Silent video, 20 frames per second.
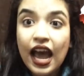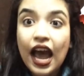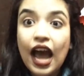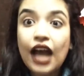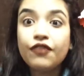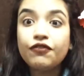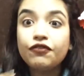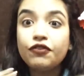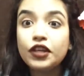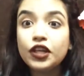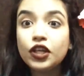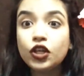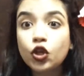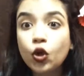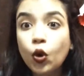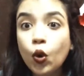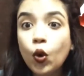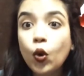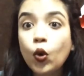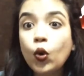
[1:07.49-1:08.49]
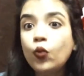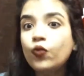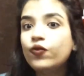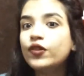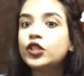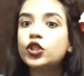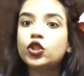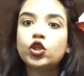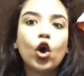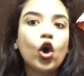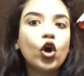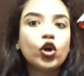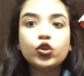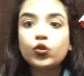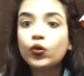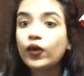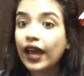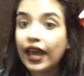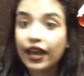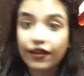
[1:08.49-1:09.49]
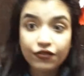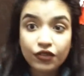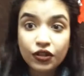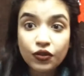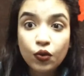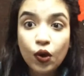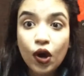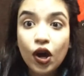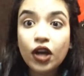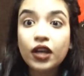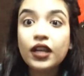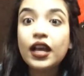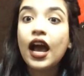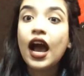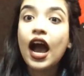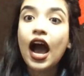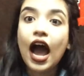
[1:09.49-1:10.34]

And we go, we talk to everyone.